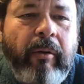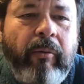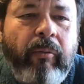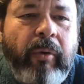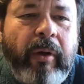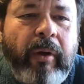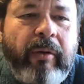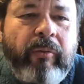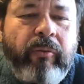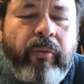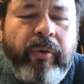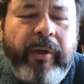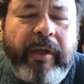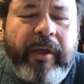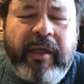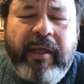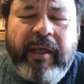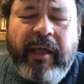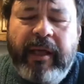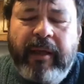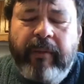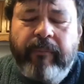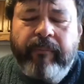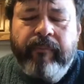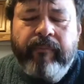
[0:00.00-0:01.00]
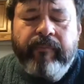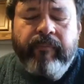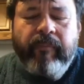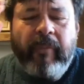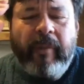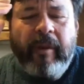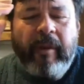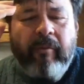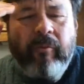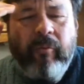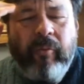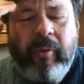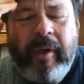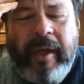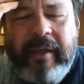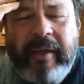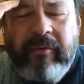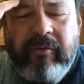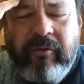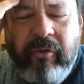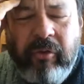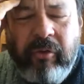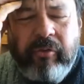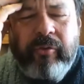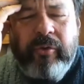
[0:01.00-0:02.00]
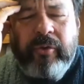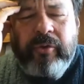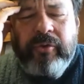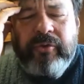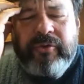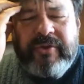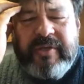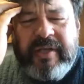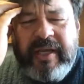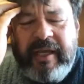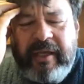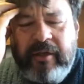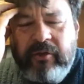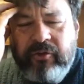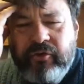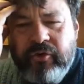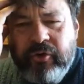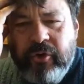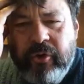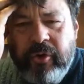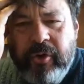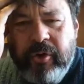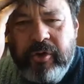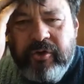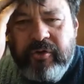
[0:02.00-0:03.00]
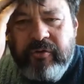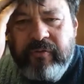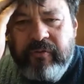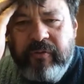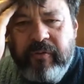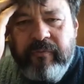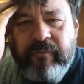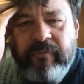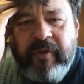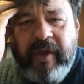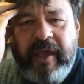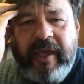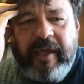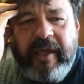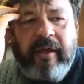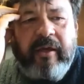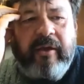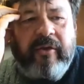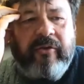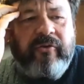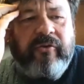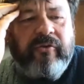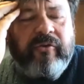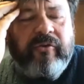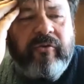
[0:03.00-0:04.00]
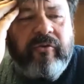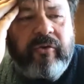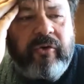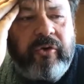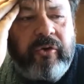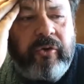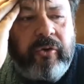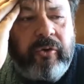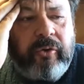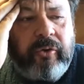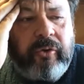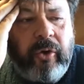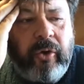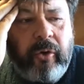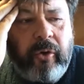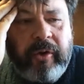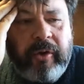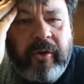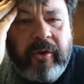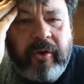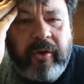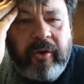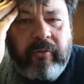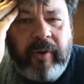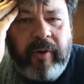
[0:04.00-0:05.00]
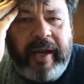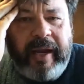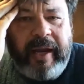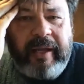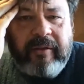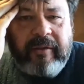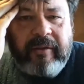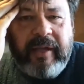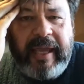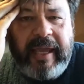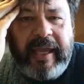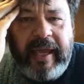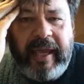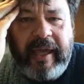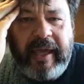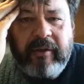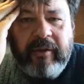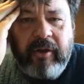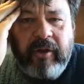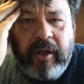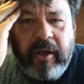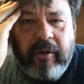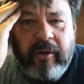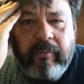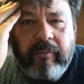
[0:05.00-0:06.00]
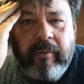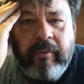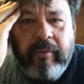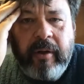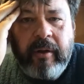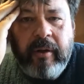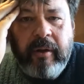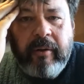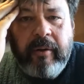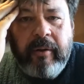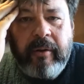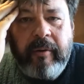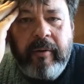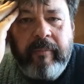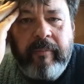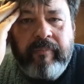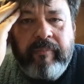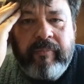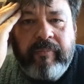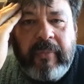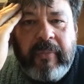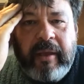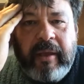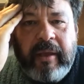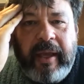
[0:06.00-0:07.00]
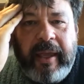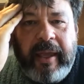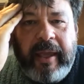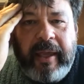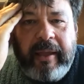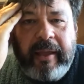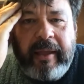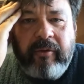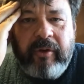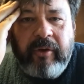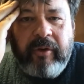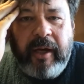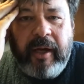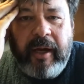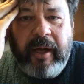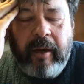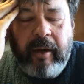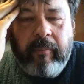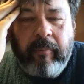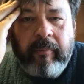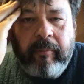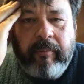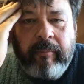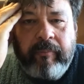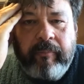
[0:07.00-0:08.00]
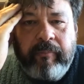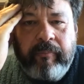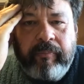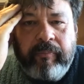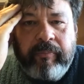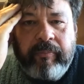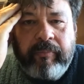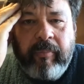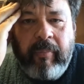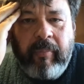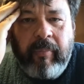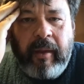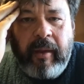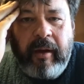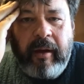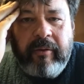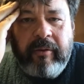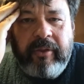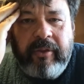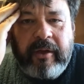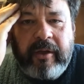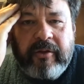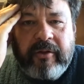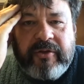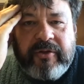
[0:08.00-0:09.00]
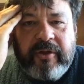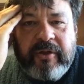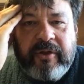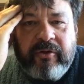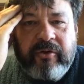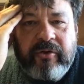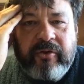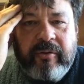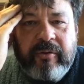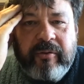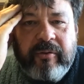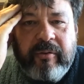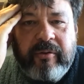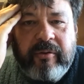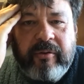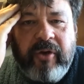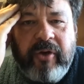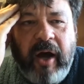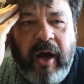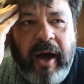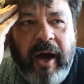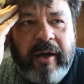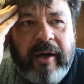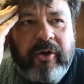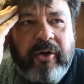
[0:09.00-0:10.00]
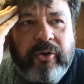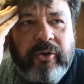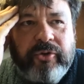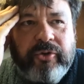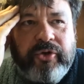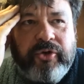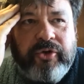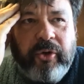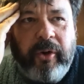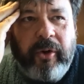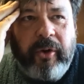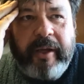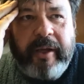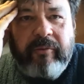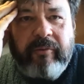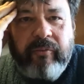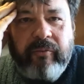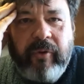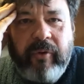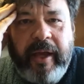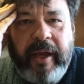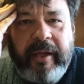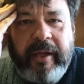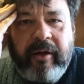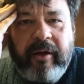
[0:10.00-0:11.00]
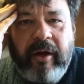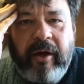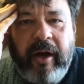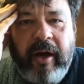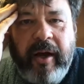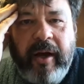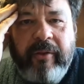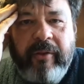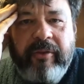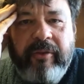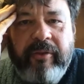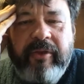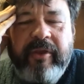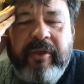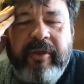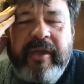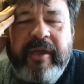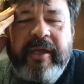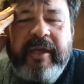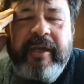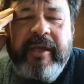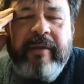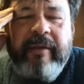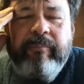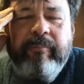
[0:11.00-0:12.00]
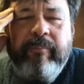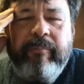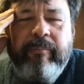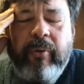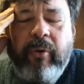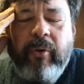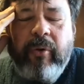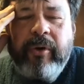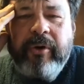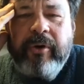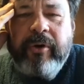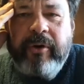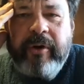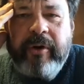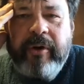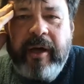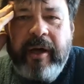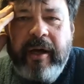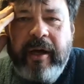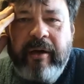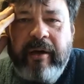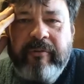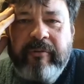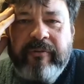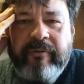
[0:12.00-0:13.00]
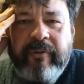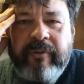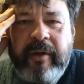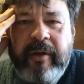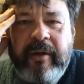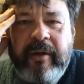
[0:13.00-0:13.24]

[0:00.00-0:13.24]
Well, we um, went through St. George from Vegas to go to the Grand Canyon. And um, there's a taco joint right on the border of